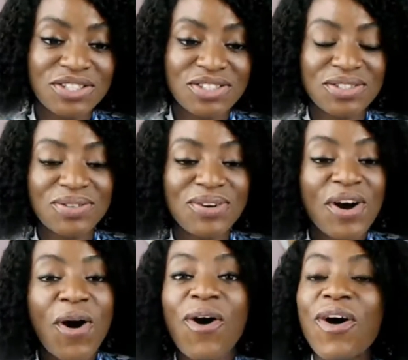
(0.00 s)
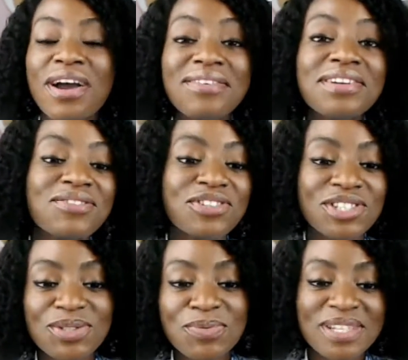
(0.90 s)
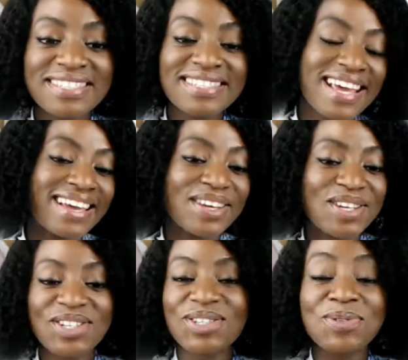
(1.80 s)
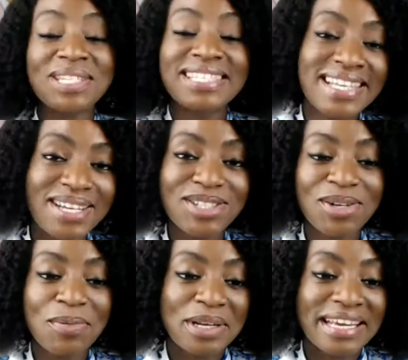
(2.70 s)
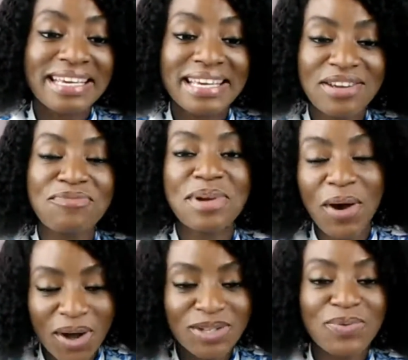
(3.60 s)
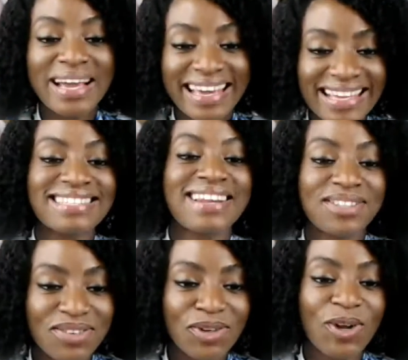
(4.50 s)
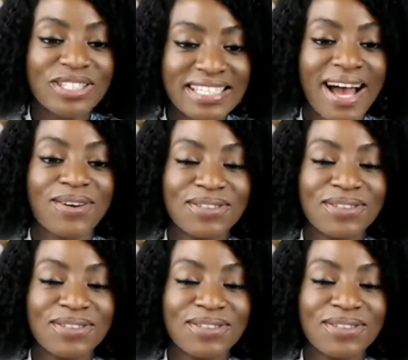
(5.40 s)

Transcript: or even if you just want to send someone a gift because we are getting out of lockdown,